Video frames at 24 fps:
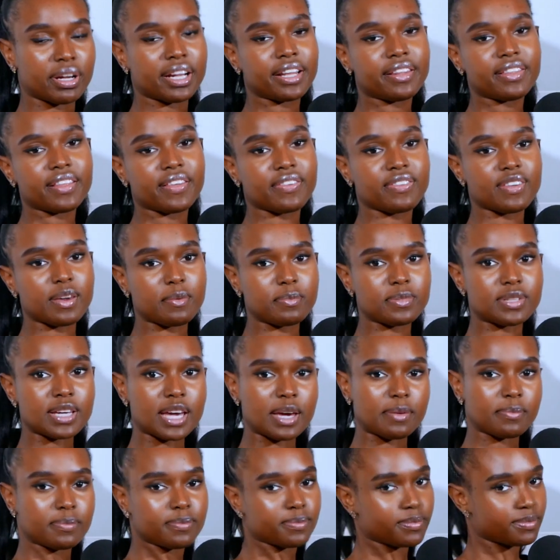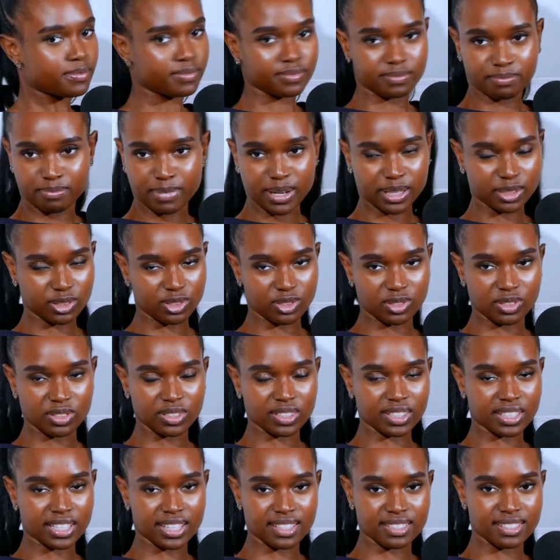But at the same time, but, but
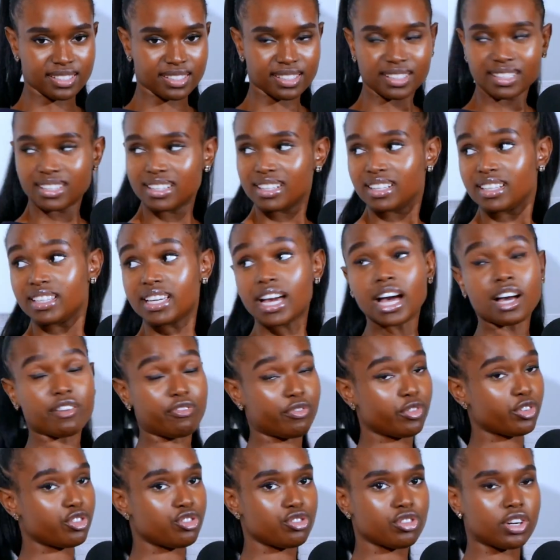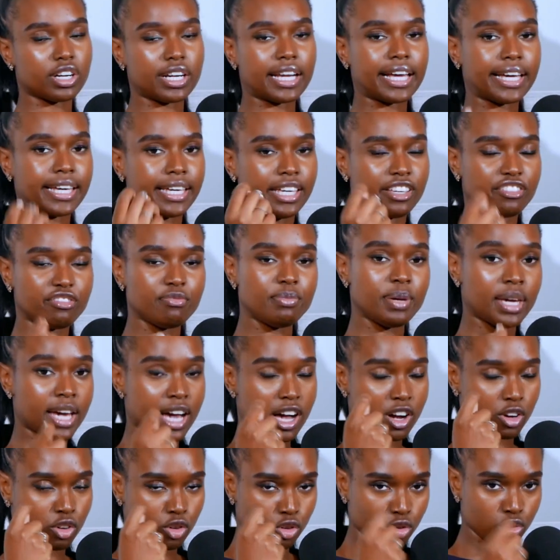really, yeah, for sure. Like, give
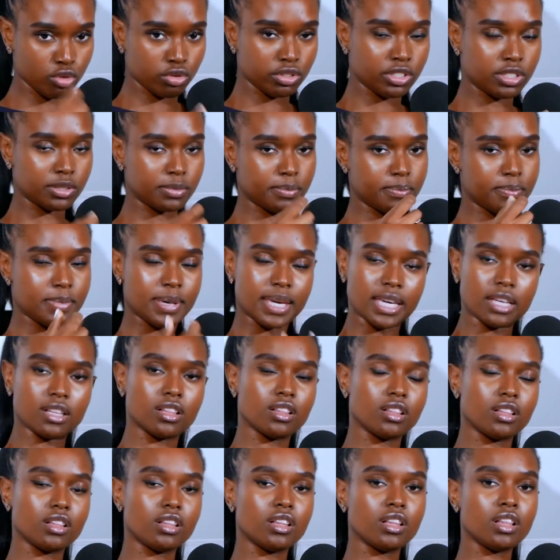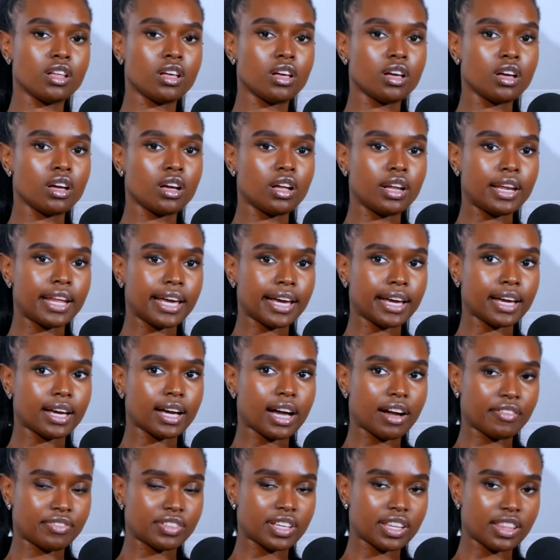me a good meal.
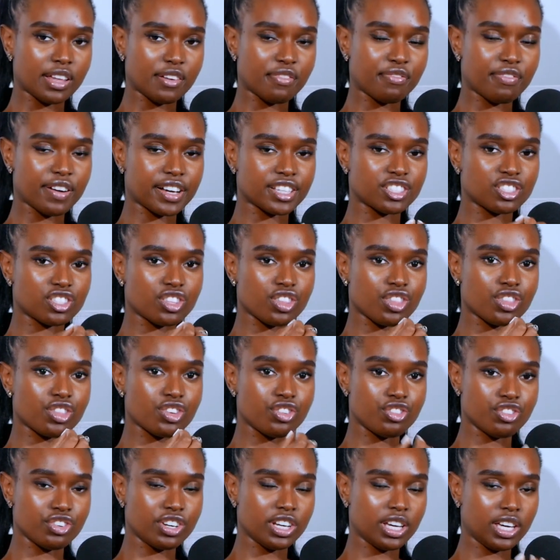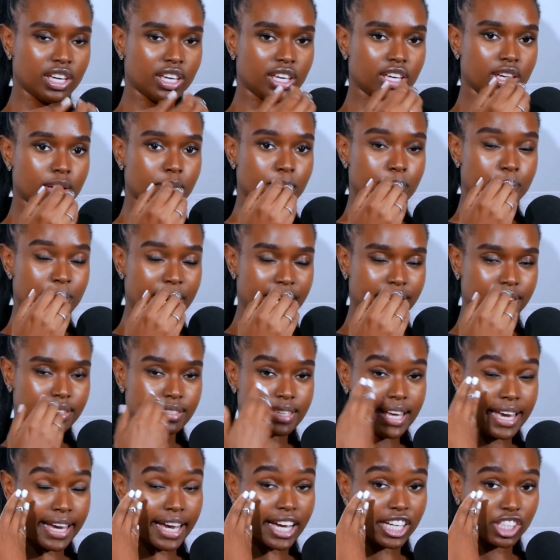Like and after the first three
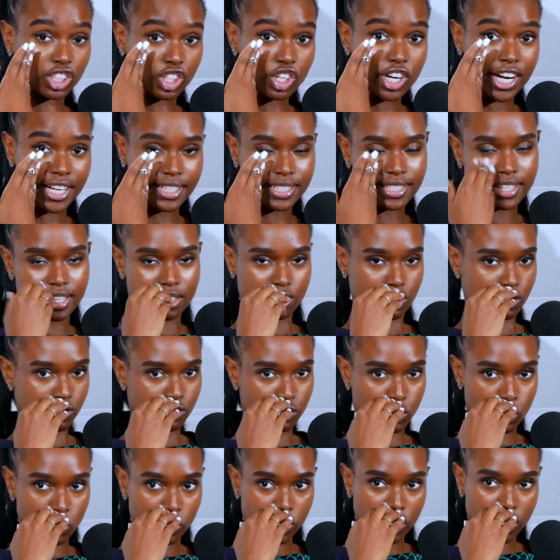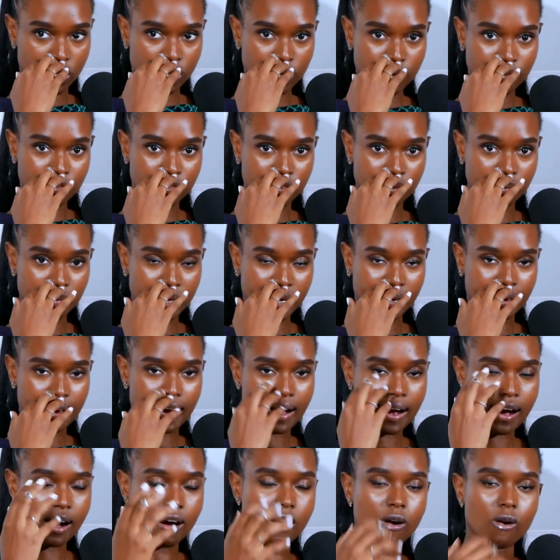bites, I can cry tears of joy from
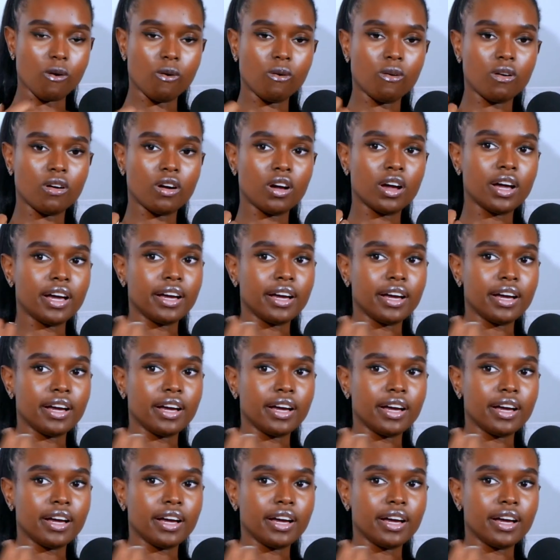like how